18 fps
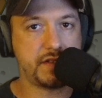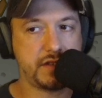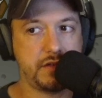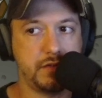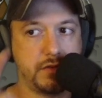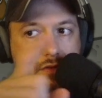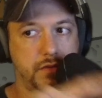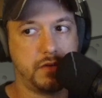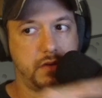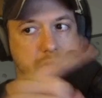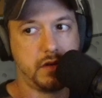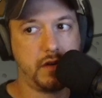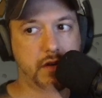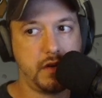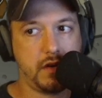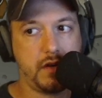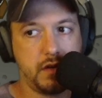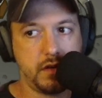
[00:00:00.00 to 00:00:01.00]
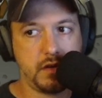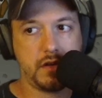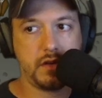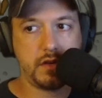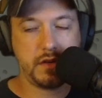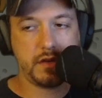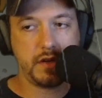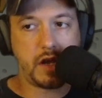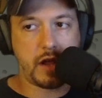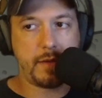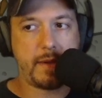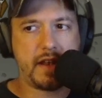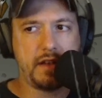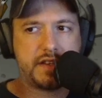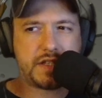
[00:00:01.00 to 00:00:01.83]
to, you know what I mean?